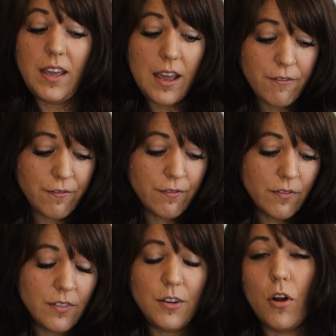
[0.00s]
if
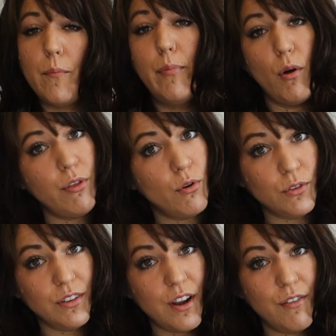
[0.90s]
you're both
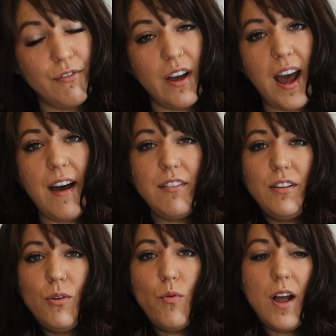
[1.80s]
old enough, have a
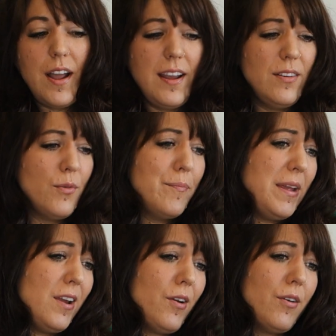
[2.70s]
little wine or
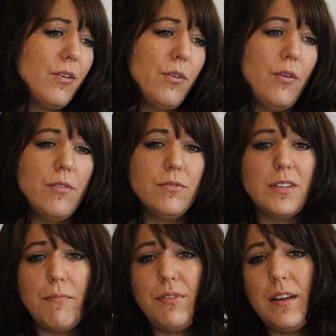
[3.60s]
beer or
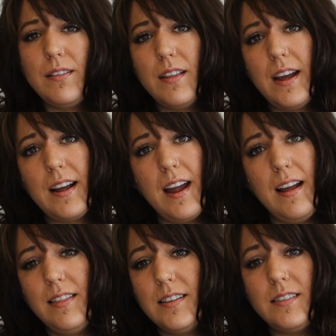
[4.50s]
something. Like,
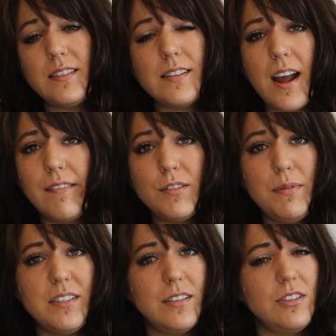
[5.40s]
this doesn't have to
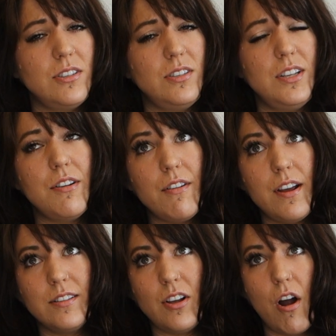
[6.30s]
be such a
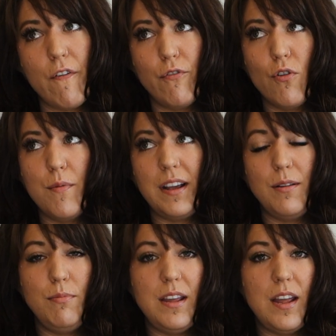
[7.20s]
serious art form. It
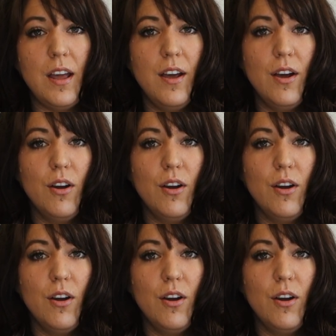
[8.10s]
can be